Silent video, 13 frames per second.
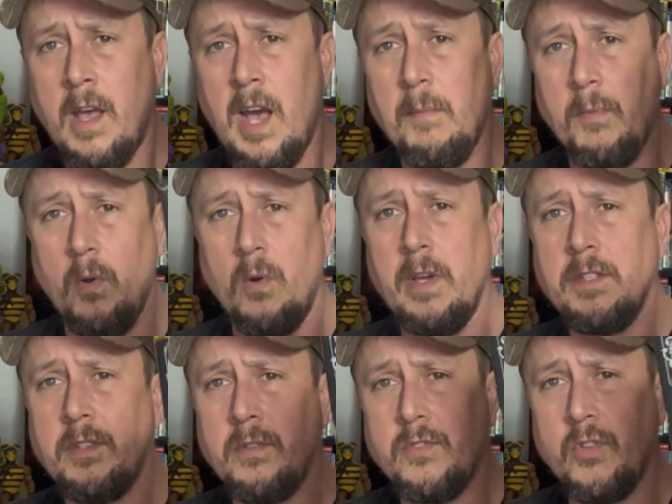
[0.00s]
I'm going
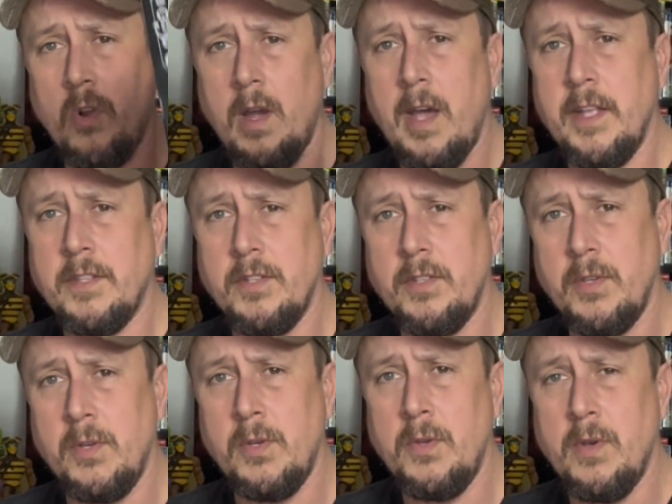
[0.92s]
to try to
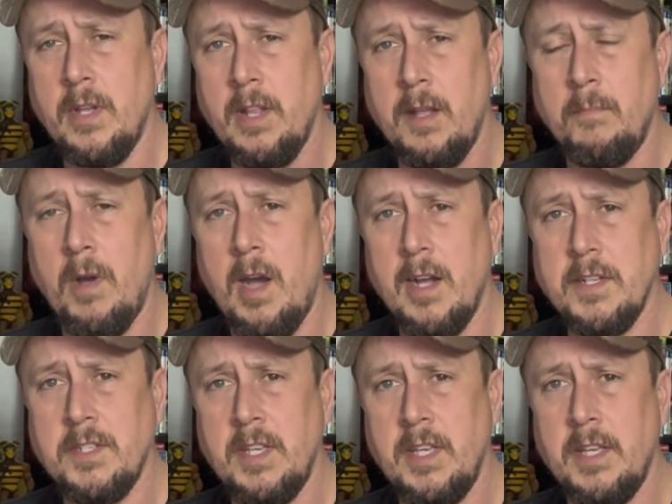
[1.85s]
do an
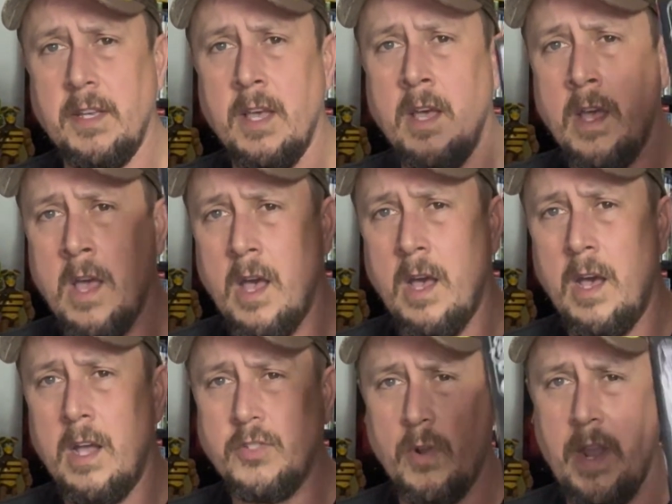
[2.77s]
unboxing
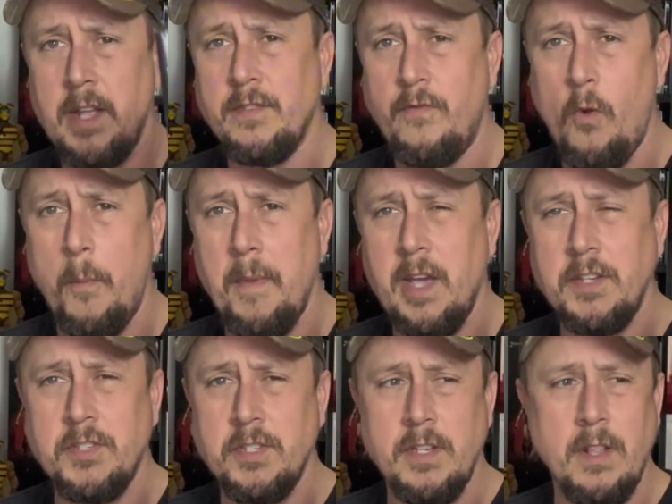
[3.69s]

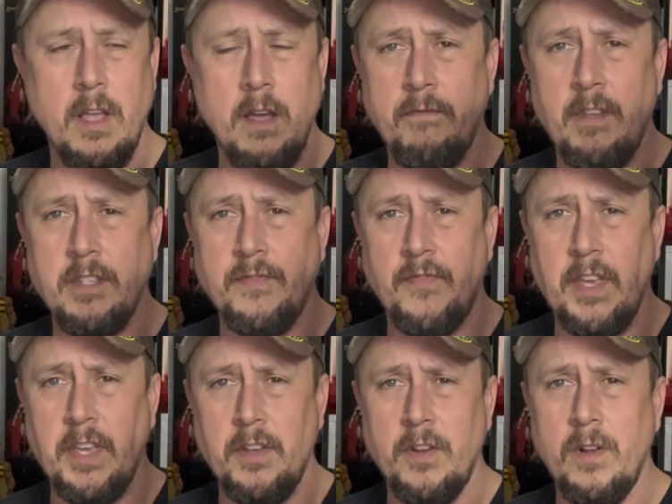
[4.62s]
transformation of this
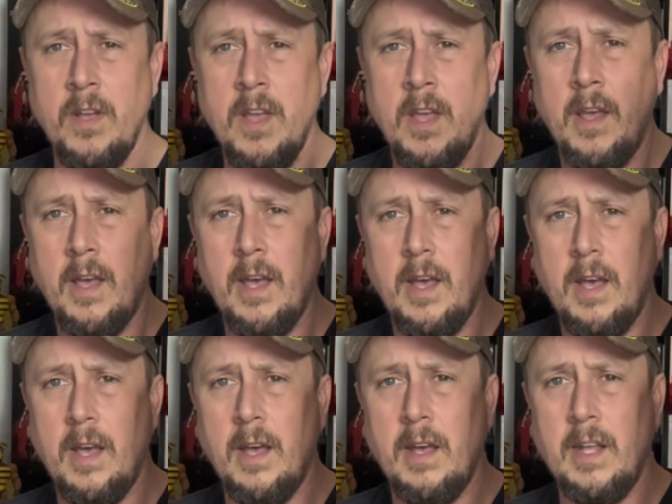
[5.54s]
figure.
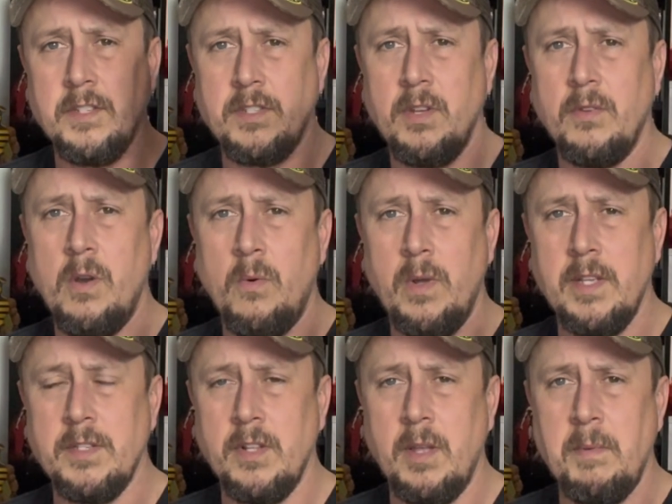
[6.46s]
I just don't know when
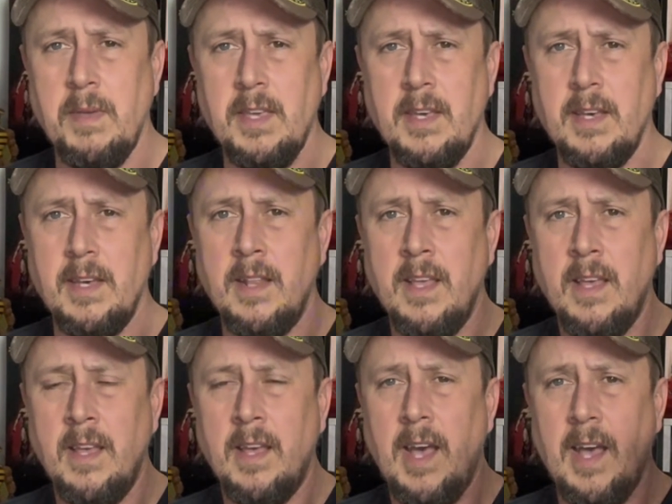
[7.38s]
it's going to be yet.
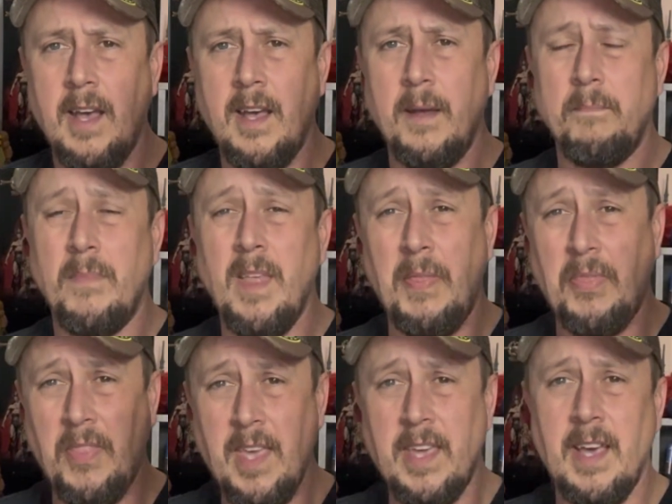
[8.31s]
I
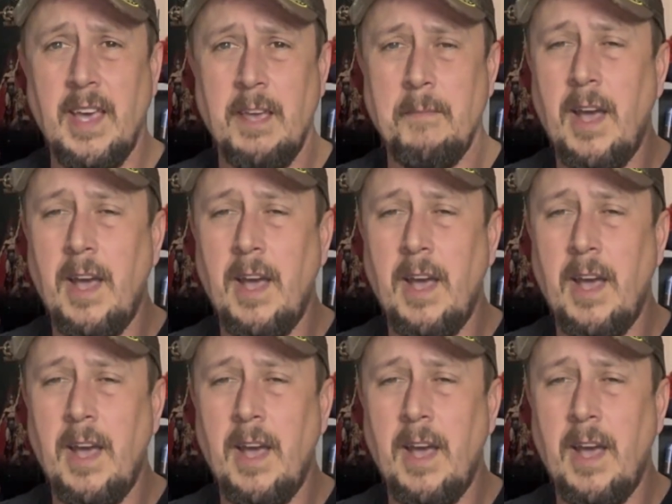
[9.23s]
think I am.